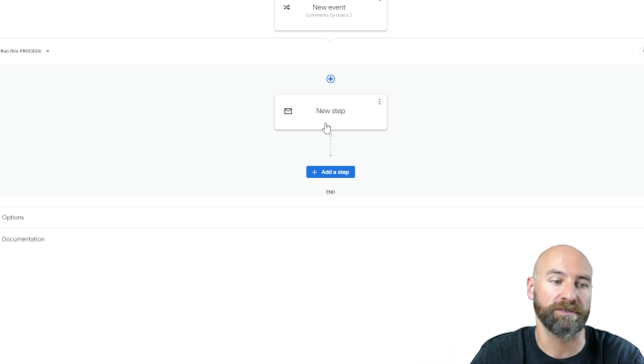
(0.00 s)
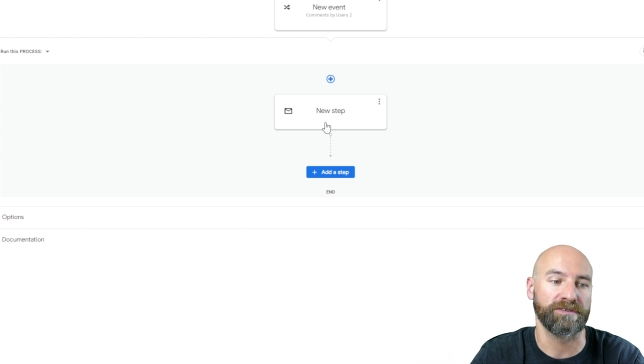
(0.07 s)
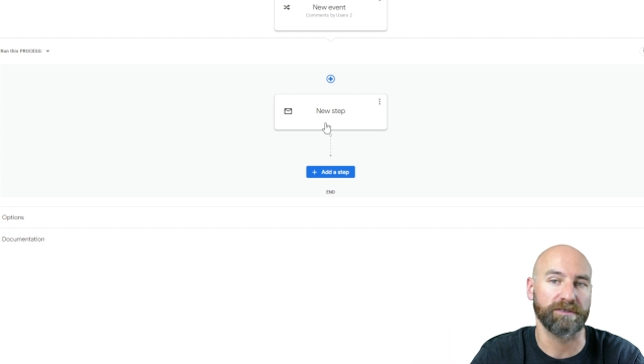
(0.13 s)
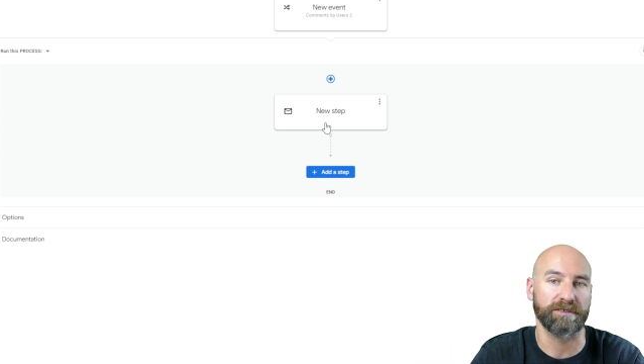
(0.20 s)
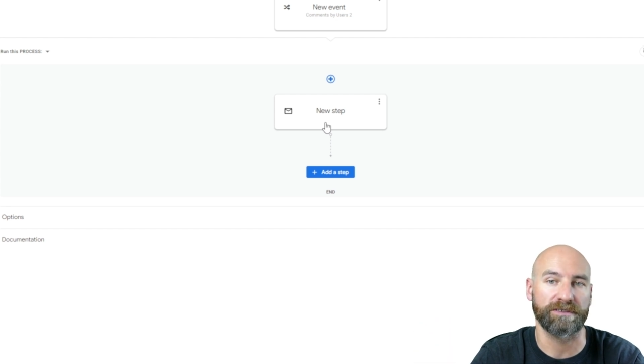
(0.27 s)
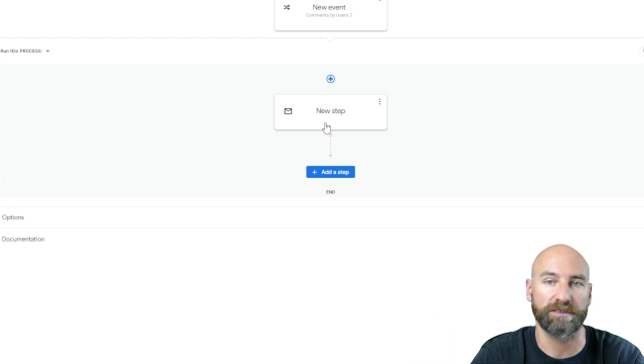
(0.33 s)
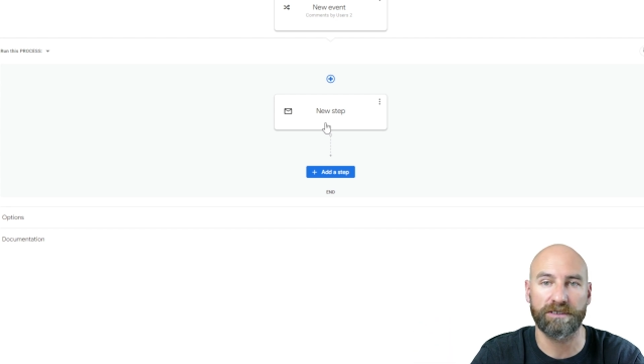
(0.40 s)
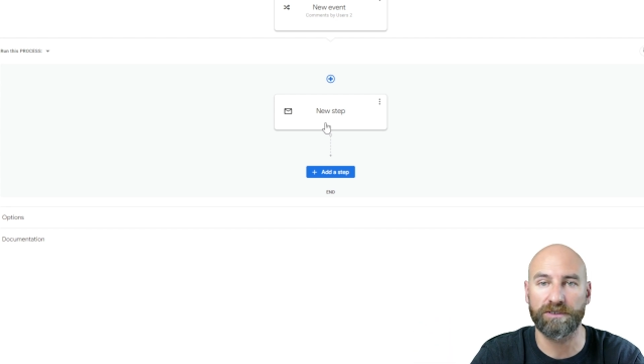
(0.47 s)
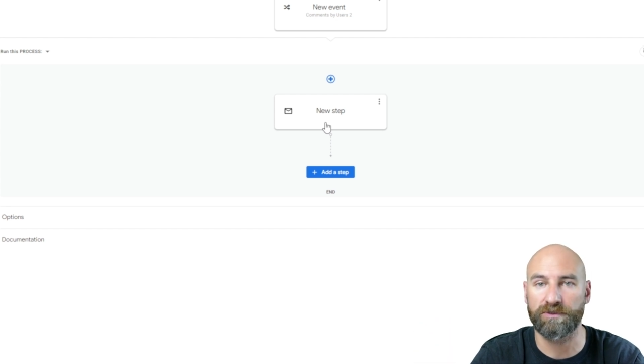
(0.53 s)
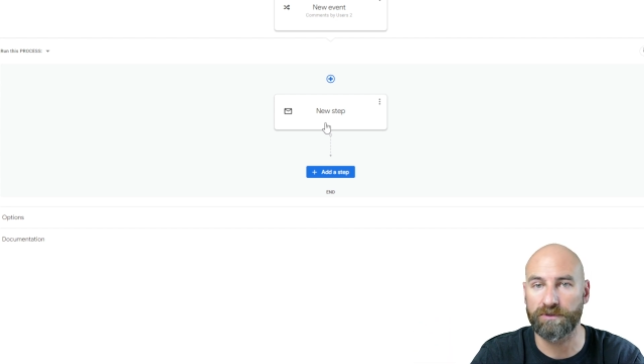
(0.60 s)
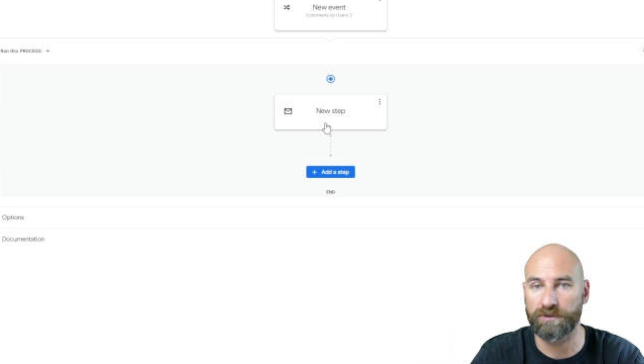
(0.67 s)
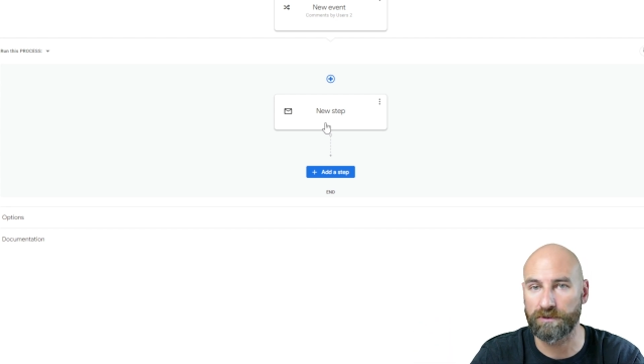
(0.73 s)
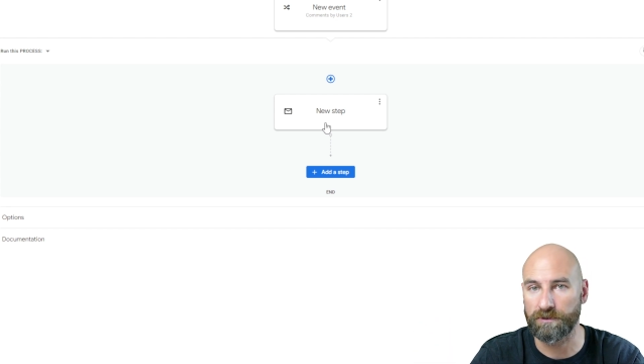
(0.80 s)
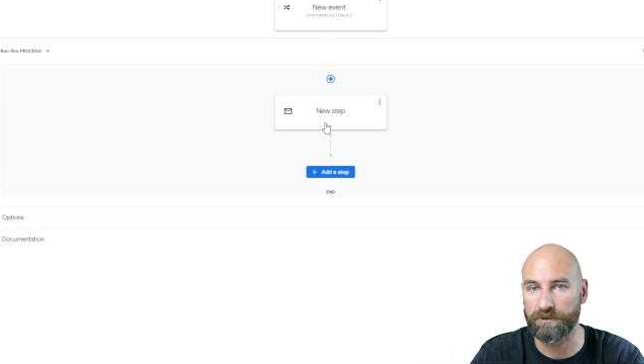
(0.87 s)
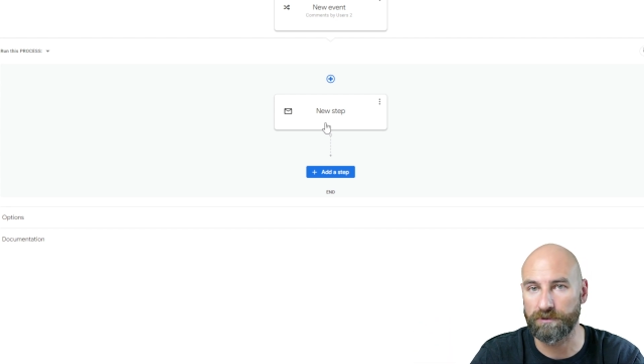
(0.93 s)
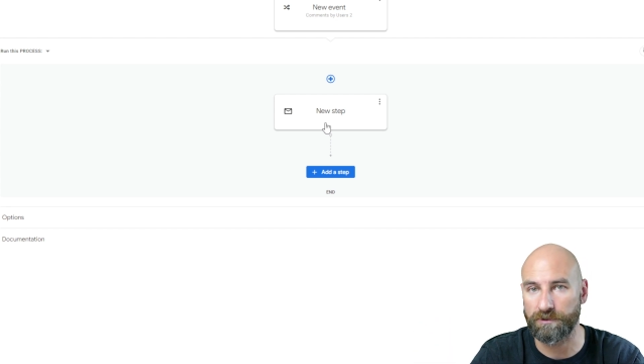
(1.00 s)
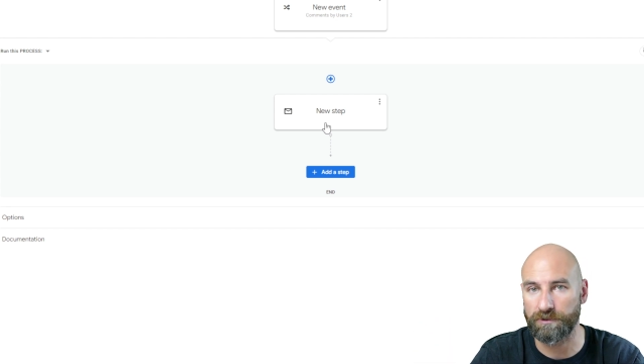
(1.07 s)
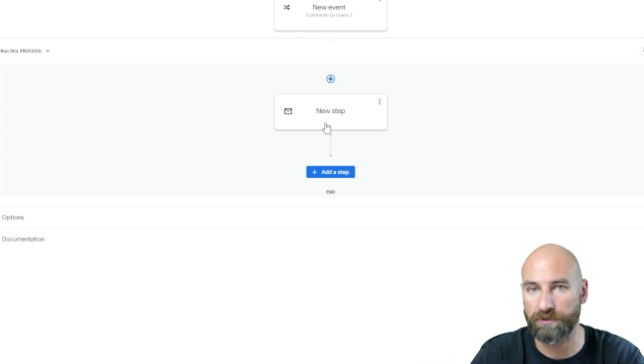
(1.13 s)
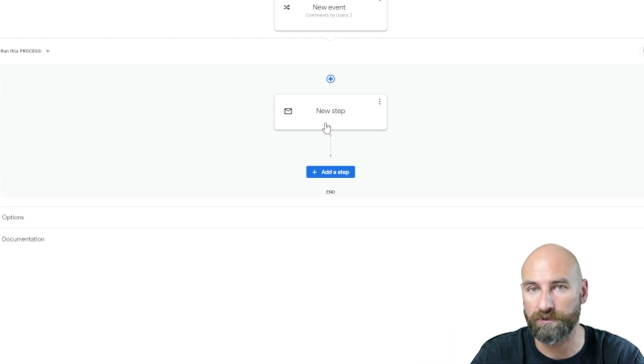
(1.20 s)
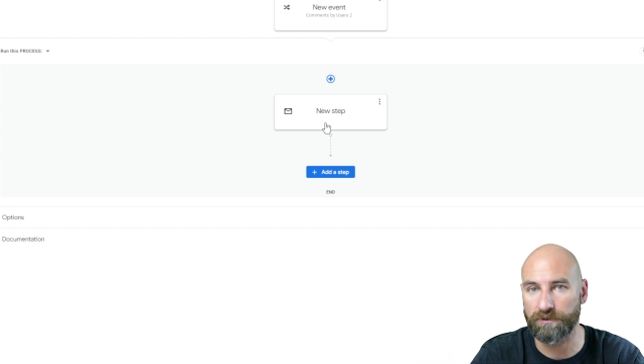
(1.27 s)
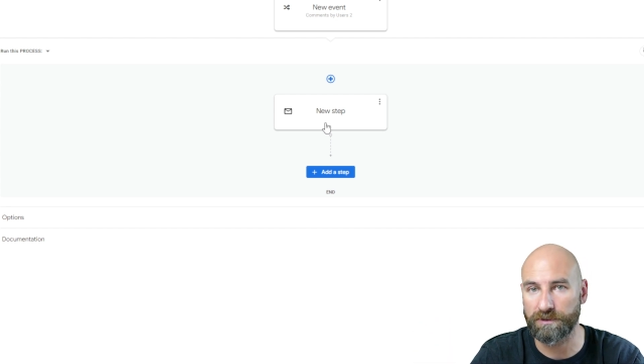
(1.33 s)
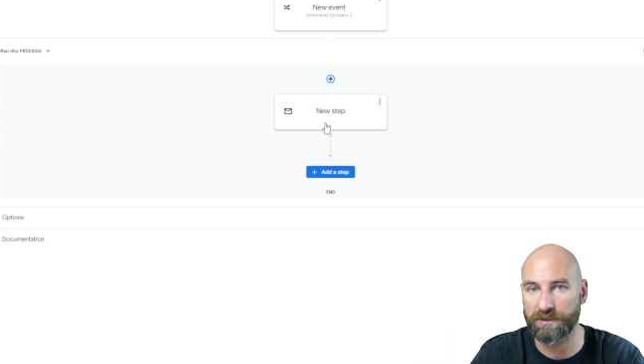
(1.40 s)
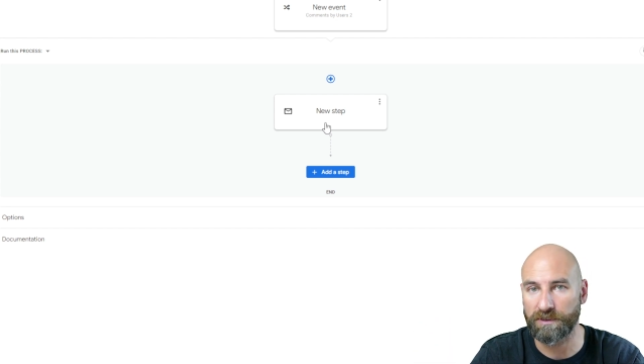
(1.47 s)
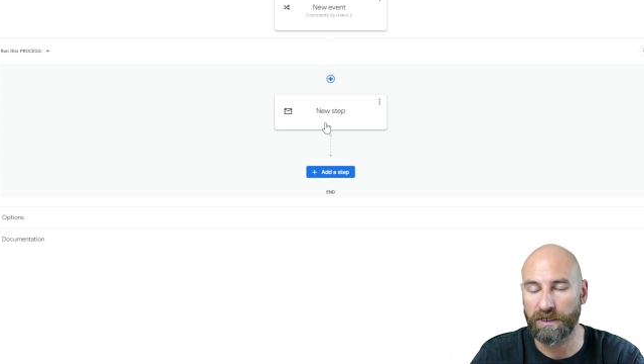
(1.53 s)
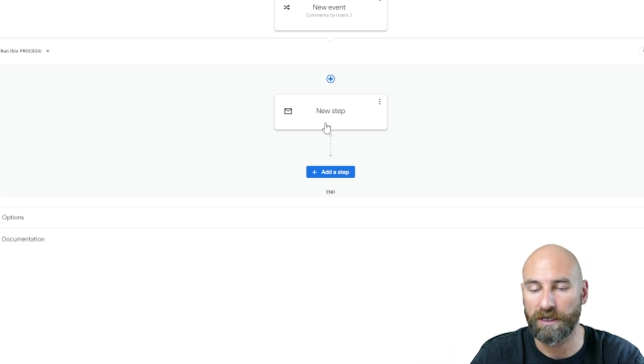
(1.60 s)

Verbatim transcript: to continue to use,